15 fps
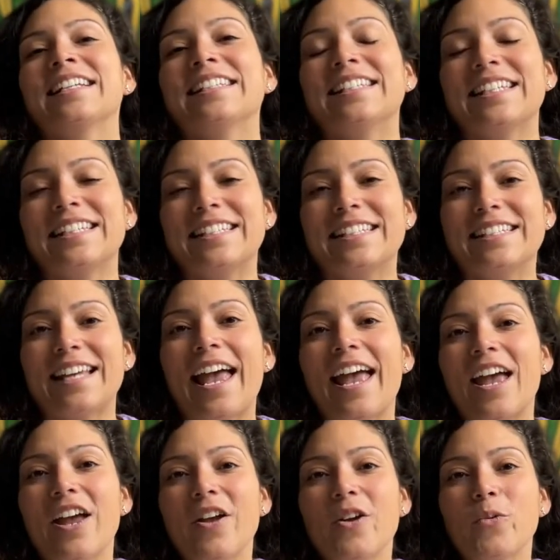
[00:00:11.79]

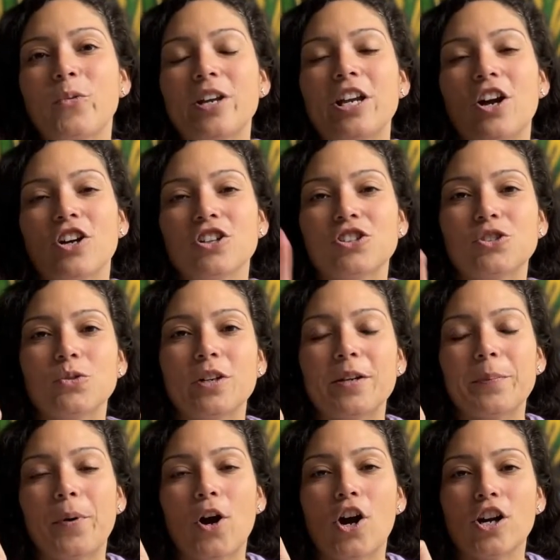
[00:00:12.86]
Today we are
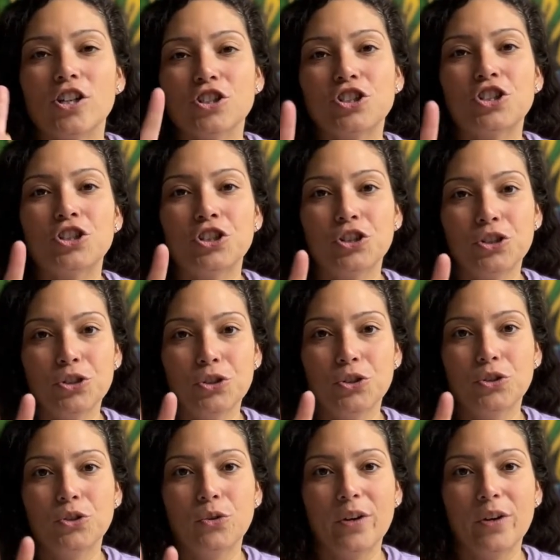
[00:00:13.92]
doing part 2.